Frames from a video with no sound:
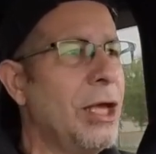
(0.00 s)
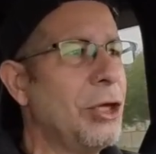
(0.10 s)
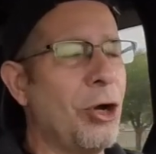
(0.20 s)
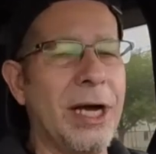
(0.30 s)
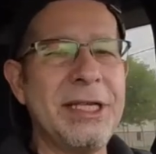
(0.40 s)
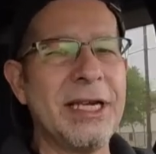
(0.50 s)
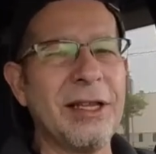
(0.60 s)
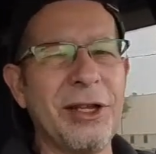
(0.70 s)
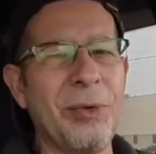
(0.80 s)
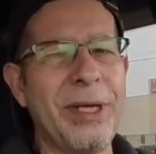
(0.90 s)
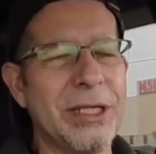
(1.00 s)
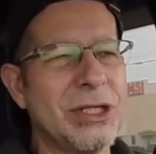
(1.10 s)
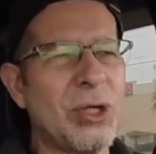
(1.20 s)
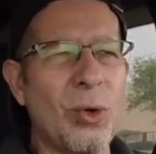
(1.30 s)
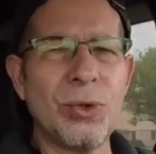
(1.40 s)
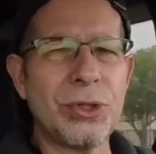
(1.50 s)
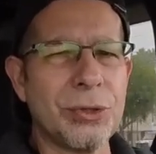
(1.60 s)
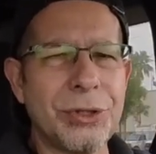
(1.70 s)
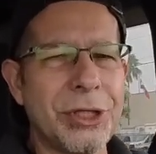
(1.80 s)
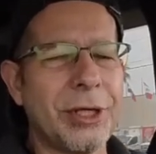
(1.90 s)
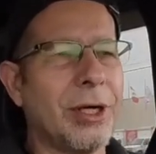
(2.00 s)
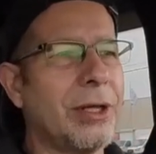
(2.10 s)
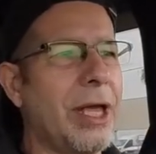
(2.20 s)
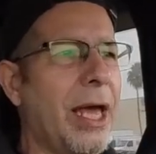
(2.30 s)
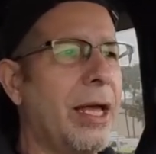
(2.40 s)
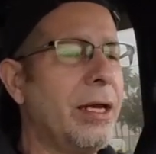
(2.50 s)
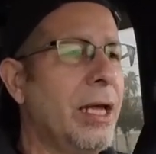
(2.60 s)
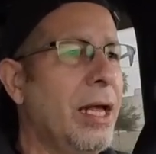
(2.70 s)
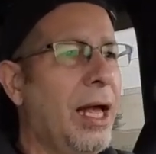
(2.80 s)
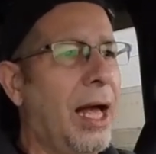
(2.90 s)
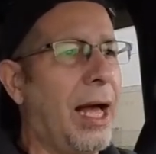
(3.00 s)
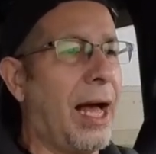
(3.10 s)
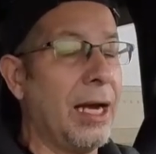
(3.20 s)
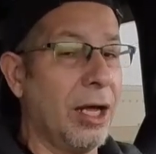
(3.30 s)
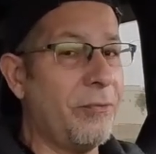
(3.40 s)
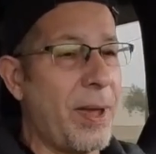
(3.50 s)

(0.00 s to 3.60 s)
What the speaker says: You know, I did a little bit of soul searching on that. I love